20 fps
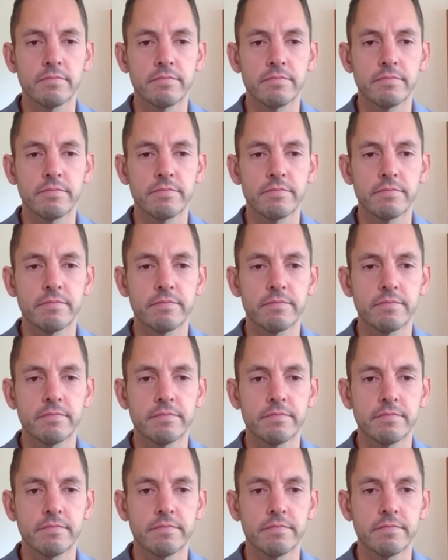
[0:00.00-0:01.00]

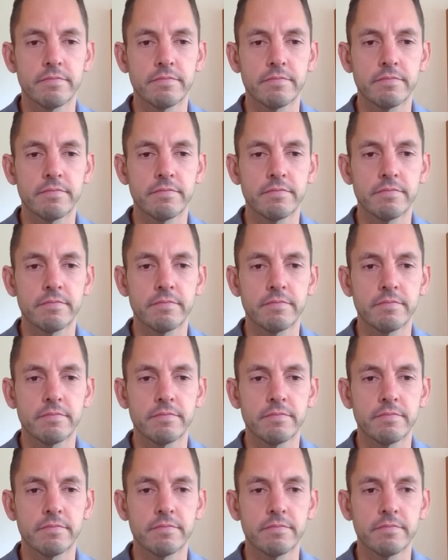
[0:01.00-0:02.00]

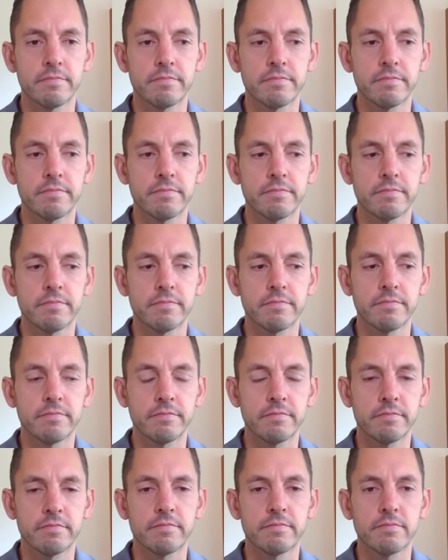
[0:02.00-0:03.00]

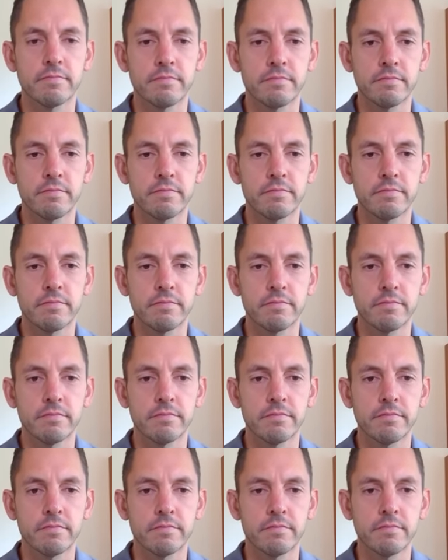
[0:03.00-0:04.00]

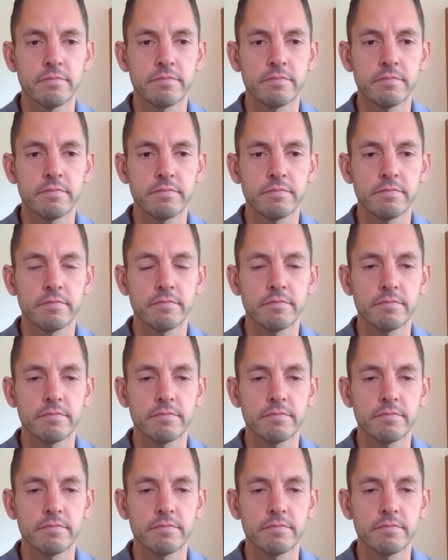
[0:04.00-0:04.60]
The person shown says nothing.